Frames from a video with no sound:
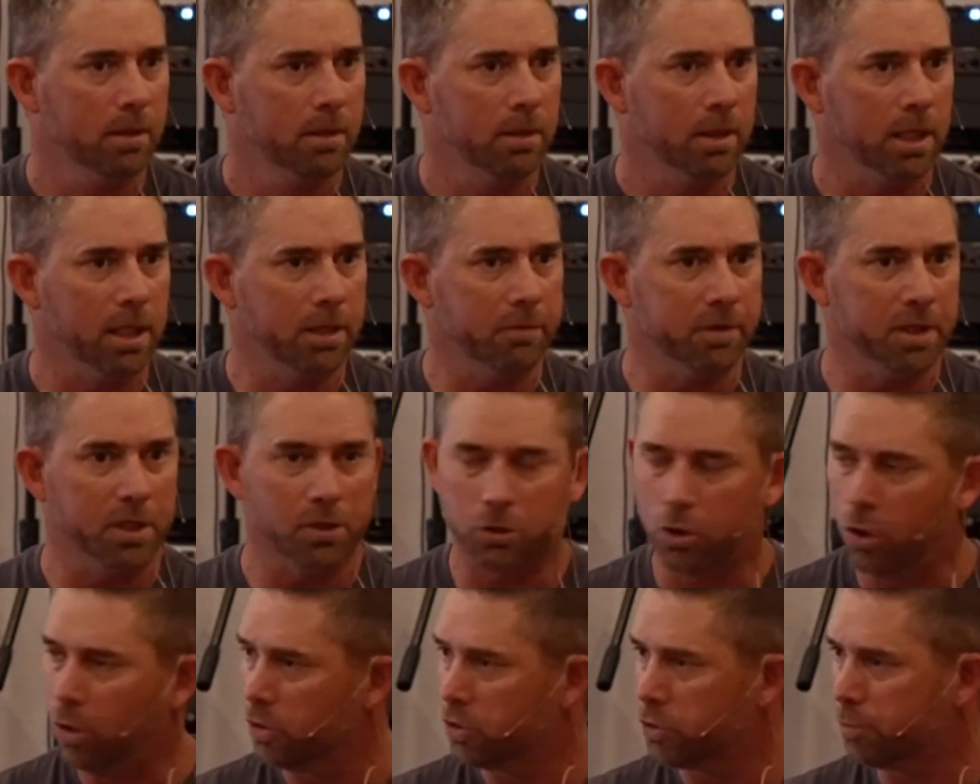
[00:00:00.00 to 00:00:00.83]
even to
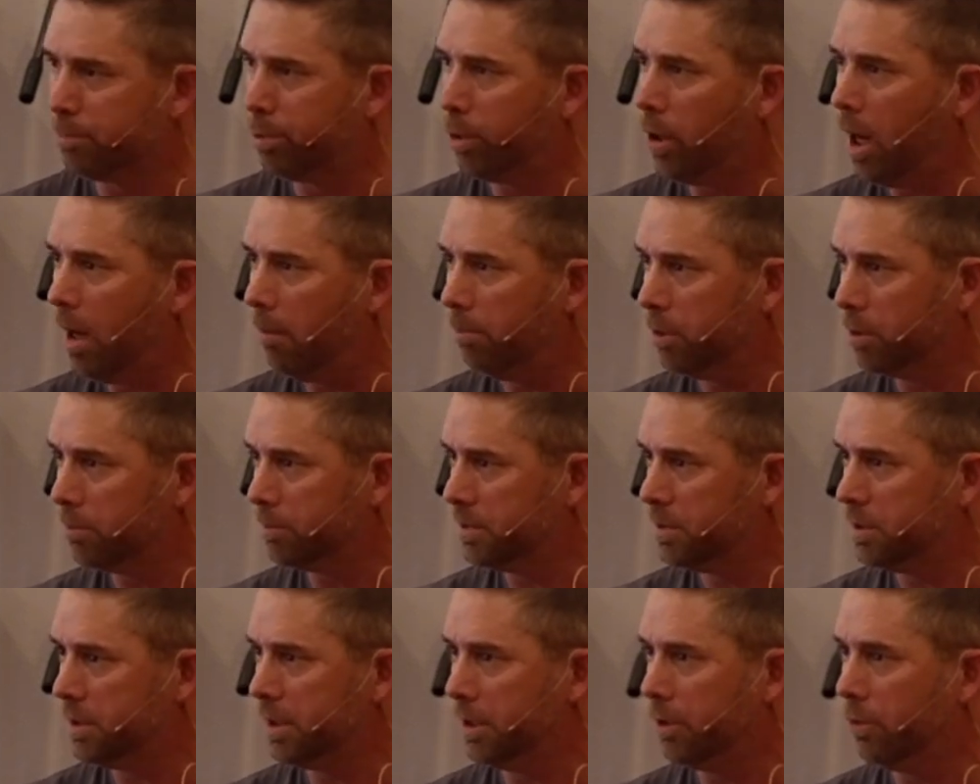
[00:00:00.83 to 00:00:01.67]
cause
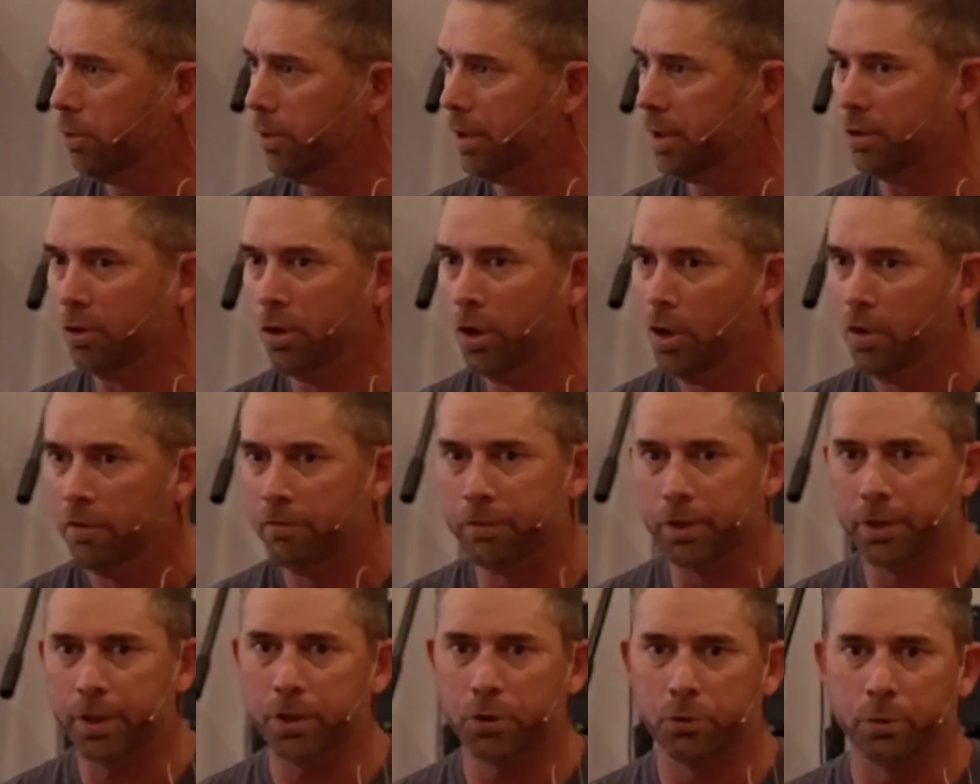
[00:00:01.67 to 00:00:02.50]
problems, you know, and
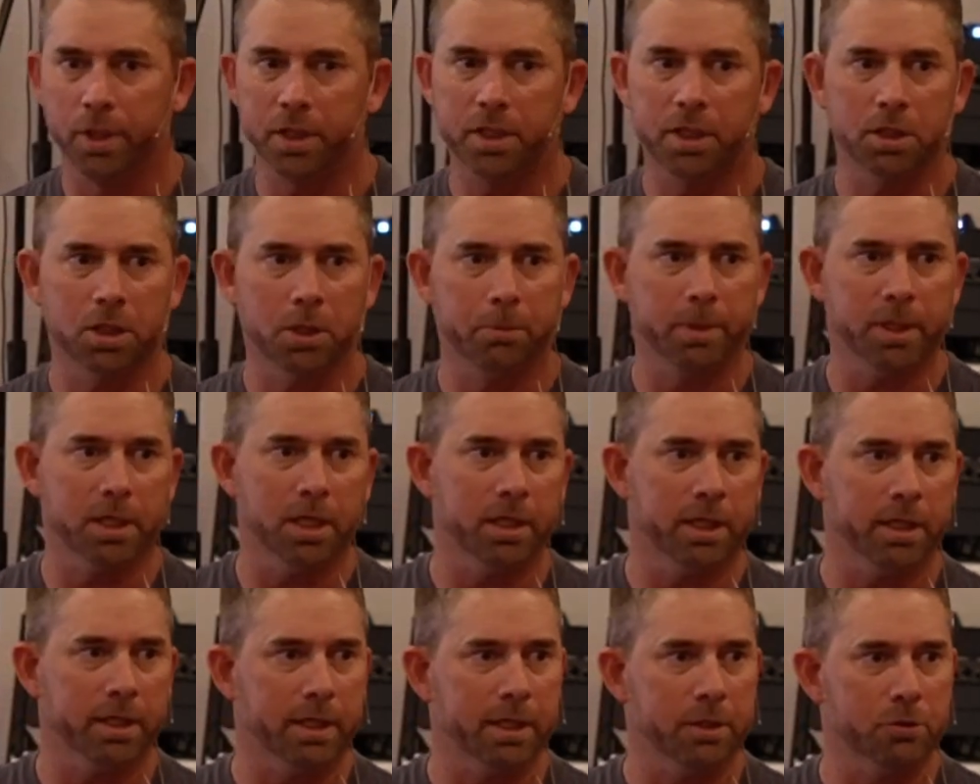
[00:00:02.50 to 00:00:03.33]
very quick in the
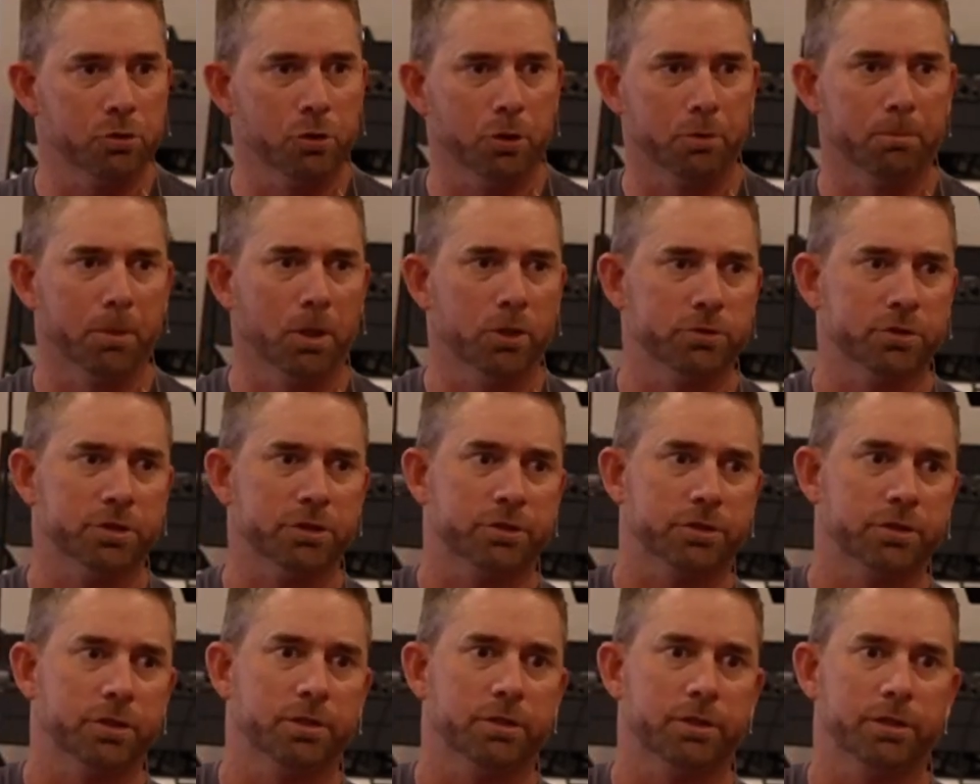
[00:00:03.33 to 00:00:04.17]
beginning they told
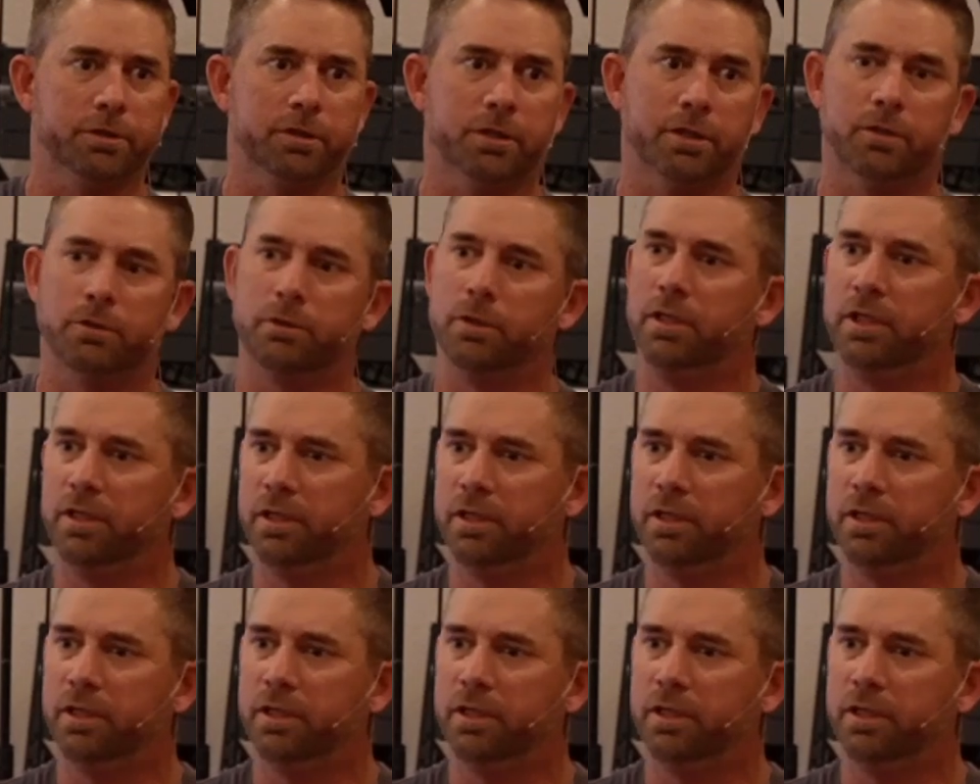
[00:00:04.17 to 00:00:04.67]
Moses, "No, no, no.